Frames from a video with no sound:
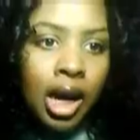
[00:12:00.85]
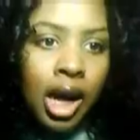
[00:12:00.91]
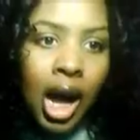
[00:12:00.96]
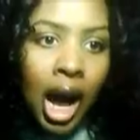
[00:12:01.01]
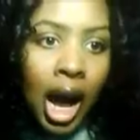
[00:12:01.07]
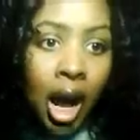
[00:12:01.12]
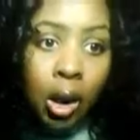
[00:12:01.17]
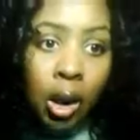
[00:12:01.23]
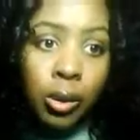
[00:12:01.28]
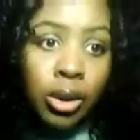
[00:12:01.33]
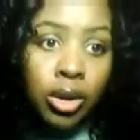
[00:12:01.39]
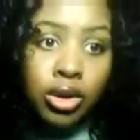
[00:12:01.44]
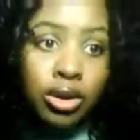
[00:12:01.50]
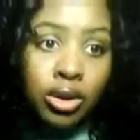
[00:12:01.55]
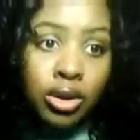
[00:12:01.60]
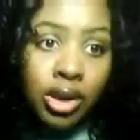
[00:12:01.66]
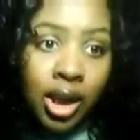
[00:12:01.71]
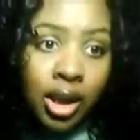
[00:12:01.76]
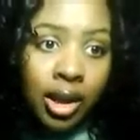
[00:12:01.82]
up, I don't want
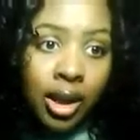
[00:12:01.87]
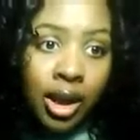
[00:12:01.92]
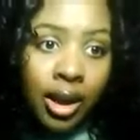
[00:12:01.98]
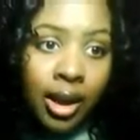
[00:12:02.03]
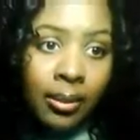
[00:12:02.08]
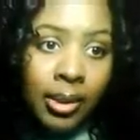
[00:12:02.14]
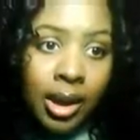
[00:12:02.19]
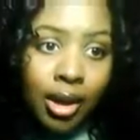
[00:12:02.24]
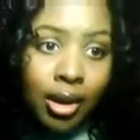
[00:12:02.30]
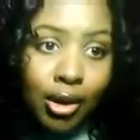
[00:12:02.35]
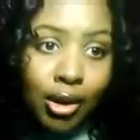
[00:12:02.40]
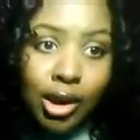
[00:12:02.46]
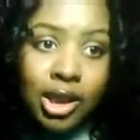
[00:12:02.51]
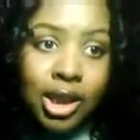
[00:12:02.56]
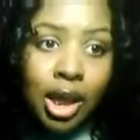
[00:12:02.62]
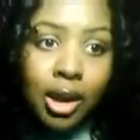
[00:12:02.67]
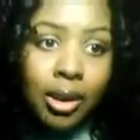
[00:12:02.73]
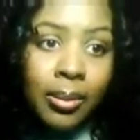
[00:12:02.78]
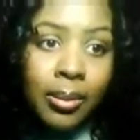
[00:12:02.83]
you yelling at me or
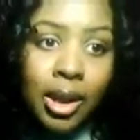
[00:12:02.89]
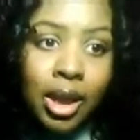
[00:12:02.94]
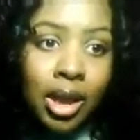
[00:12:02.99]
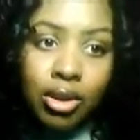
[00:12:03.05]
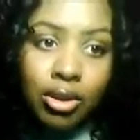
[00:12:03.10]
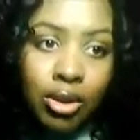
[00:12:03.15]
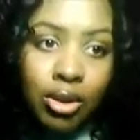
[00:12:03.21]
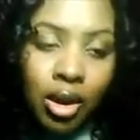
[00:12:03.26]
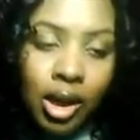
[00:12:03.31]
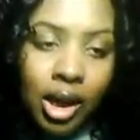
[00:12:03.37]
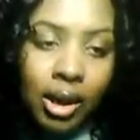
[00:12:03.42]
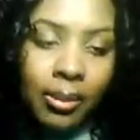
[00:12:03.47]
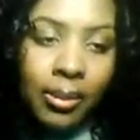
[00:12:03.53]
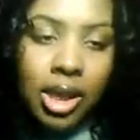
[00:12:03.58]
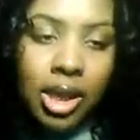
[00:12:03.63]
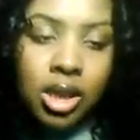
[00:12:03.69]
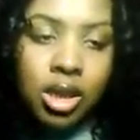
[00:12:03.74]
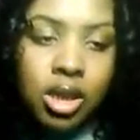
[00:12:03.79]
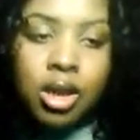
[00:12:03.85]
telling me, you know what I
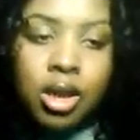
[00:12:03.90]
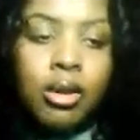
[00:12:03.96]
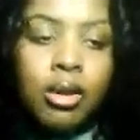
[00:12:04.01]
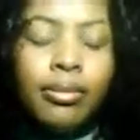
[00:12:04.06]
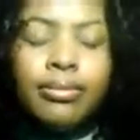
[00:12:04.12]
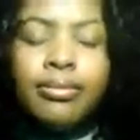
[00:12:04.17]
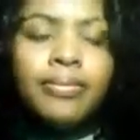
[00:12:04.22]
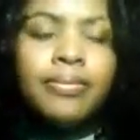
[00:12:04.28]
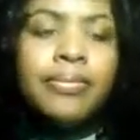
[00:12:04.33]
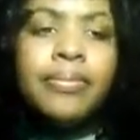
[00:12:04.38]
mean? So,